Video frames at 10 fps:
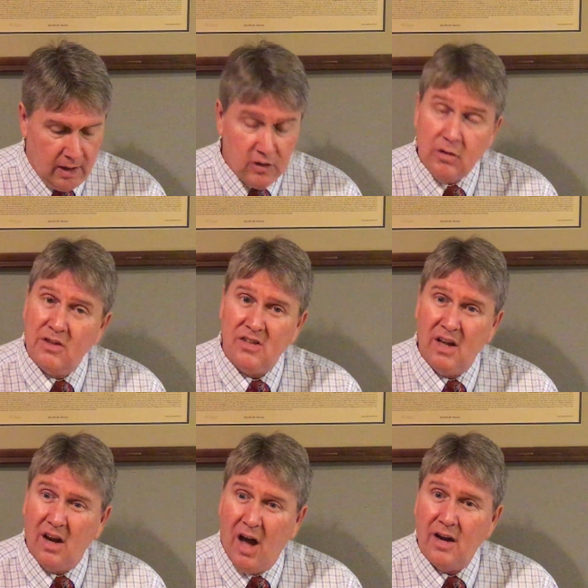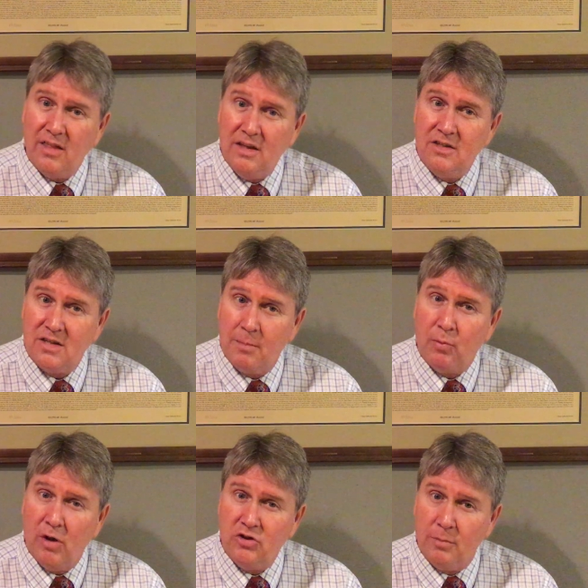And you can see a lot of these
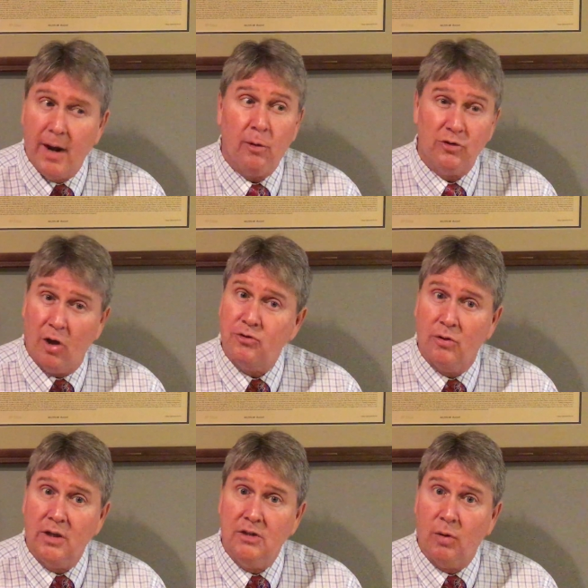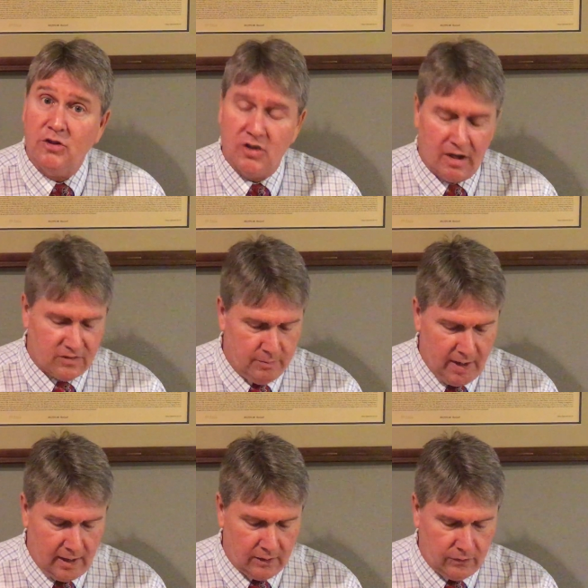separation of powers also lead to our checks and
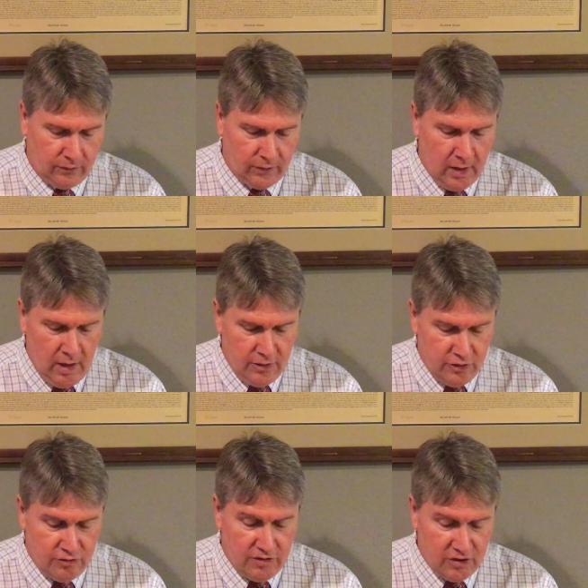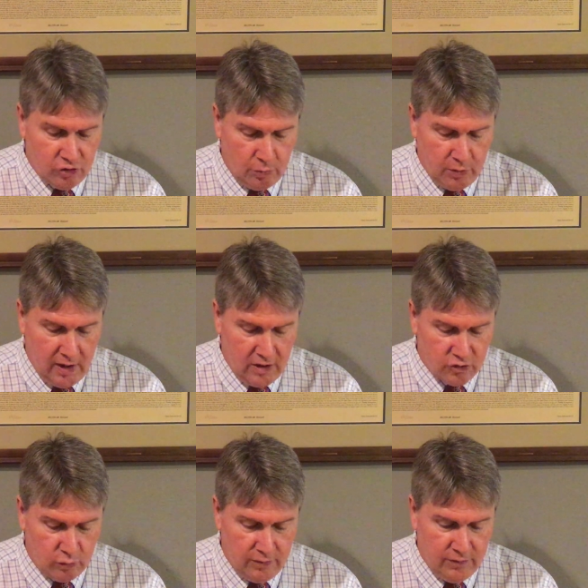balances. The judicial
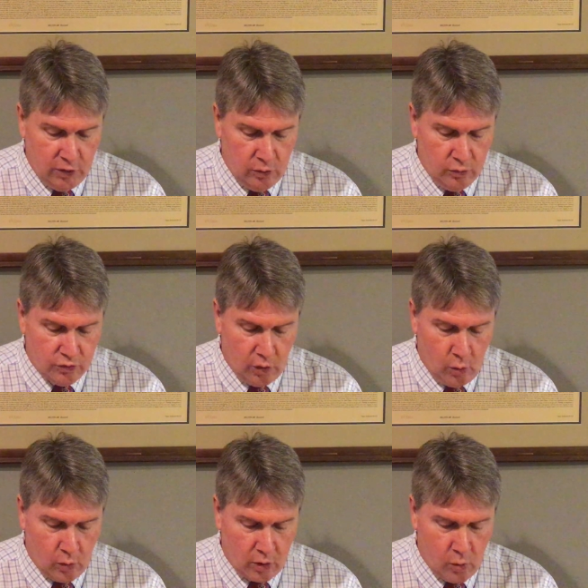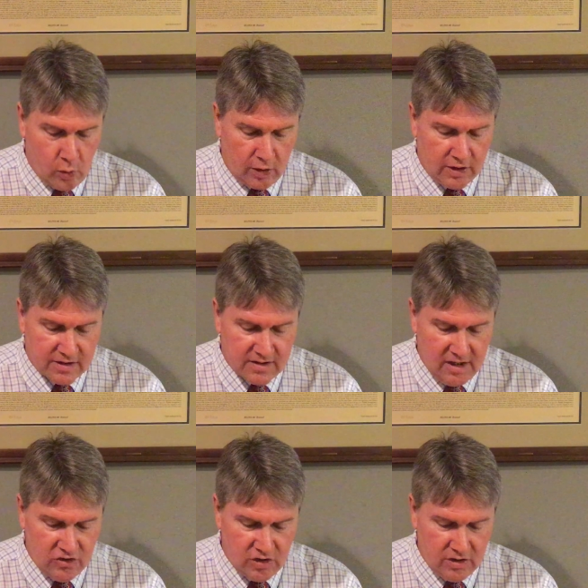branch reviews lower court
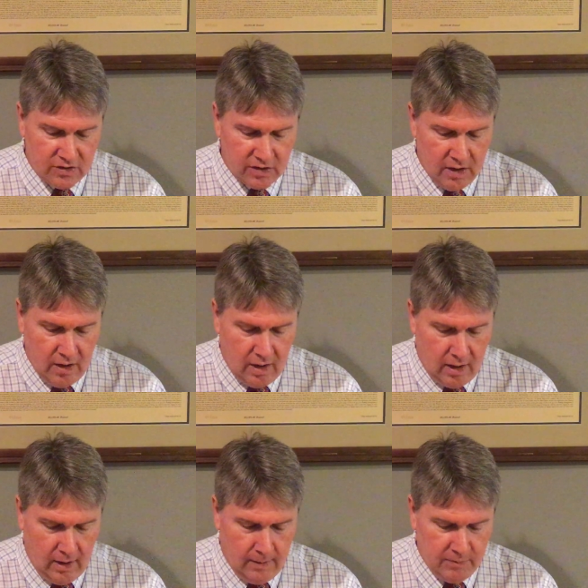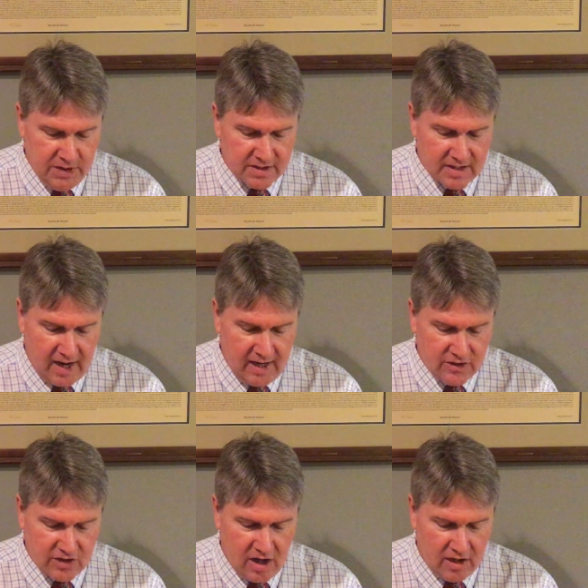decisions,
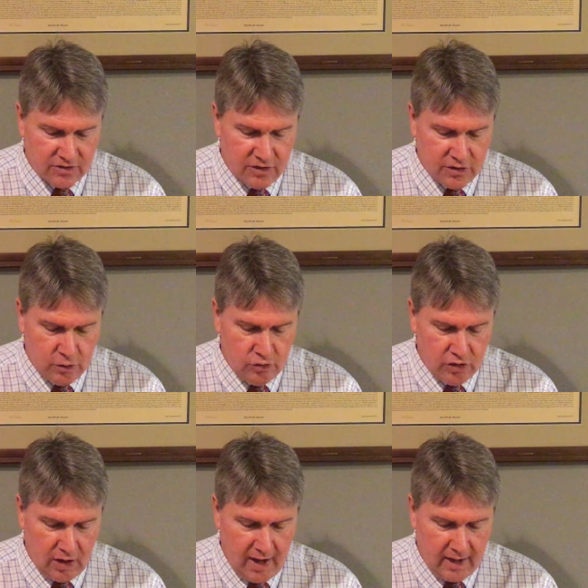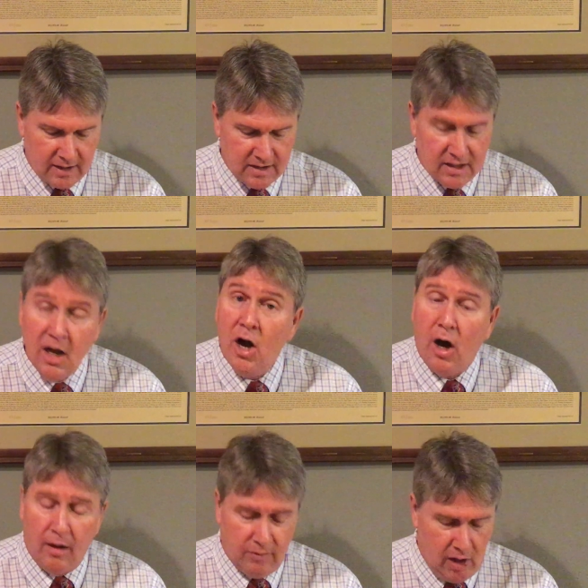decides constitutionality
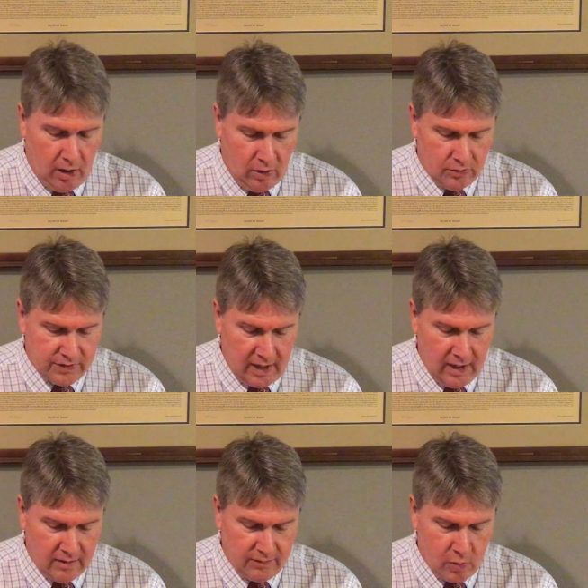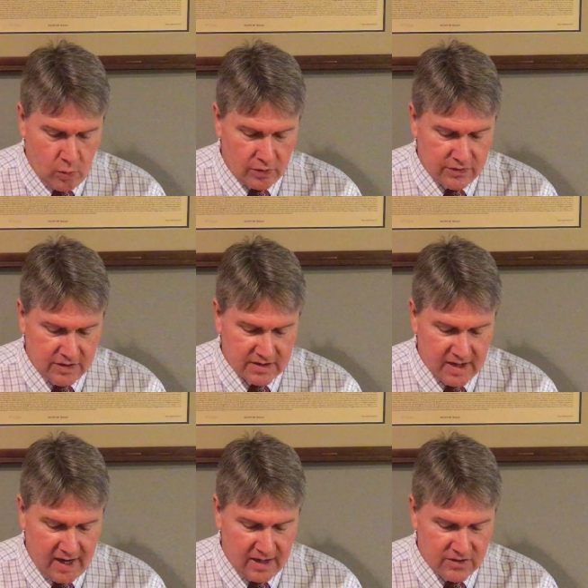of laws, and of course
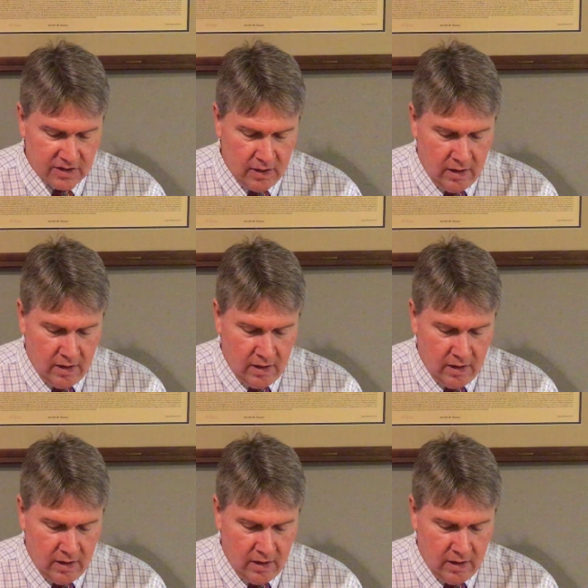decides